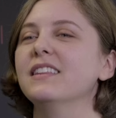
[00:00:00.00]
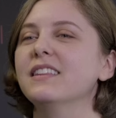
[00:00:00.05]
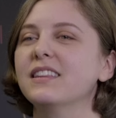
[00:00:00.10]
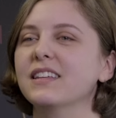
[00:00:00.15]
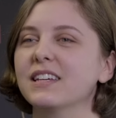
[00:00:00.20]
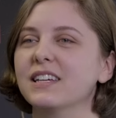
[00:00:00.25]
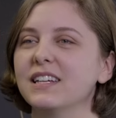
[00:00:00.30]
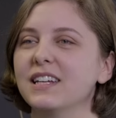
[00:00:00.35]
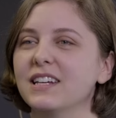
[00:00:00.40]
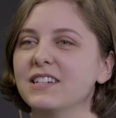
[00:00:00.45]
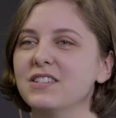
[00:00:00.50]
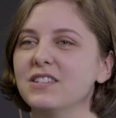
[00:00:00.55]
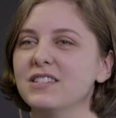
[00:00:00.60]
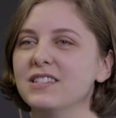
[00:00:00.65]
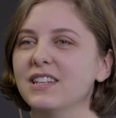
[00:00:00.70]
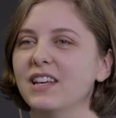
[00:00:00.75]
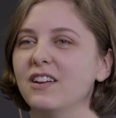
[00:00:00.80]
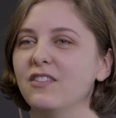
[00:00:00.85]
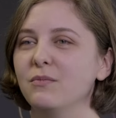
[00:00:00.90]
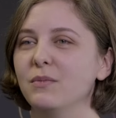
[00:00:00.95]
The
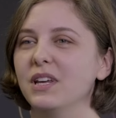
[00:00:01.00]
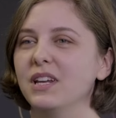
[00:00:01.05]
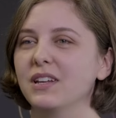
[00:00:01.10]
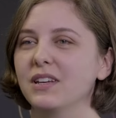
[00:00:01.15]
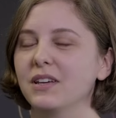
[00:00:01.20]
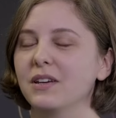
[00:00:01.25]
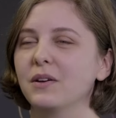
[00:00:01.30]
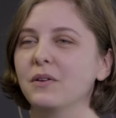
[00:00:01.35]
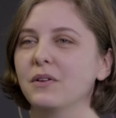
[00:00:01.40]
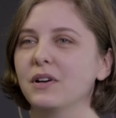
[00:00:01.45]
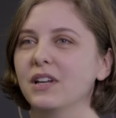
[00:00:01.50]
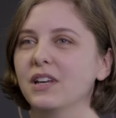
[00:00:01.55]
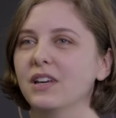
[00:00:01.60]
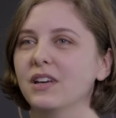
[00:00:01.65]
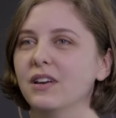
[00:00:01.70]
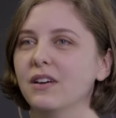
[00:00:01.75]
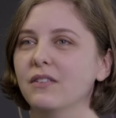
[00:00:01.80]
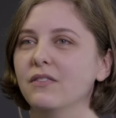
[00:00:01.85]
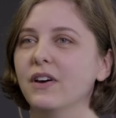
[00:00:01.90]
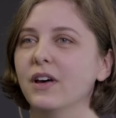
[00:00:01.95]
connections that I've made at
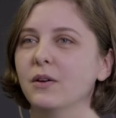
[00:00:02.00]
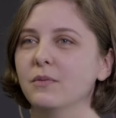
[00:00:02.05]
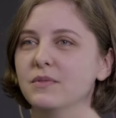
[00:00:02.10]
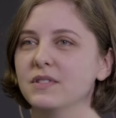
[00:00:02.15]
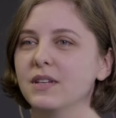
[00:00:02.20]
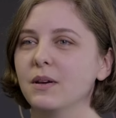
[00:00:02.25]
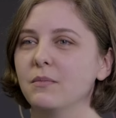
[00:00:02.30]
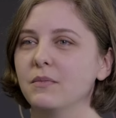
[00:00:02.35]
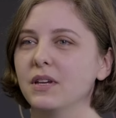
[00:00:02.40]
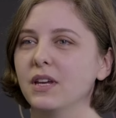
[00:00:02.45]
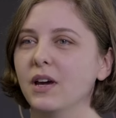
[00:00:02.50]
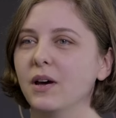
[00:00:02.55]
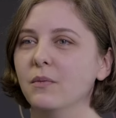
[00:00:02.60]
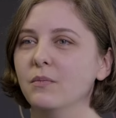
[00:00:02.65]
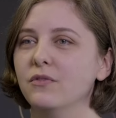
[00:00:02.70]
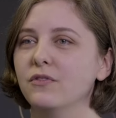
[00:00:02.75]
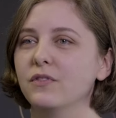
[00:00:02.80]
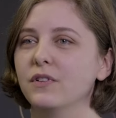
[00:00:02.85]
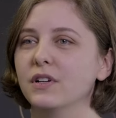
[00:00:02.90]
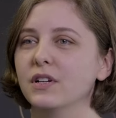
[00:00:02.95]
Concordia have helped set me
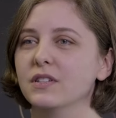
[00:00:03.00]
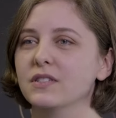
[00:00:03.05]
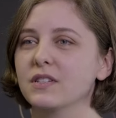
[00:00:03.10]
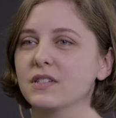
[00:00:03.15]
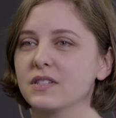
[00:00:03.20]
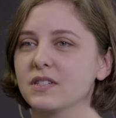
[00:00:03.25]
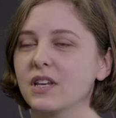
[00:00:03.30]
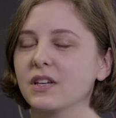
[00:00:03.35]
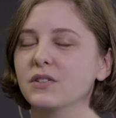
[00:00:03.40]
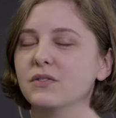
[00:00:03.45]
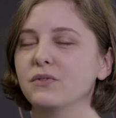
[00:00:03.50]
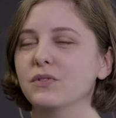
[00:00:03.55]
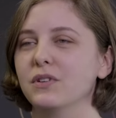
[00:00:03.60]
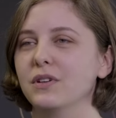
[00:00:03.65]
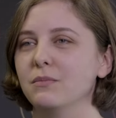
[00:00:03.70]
up for a successful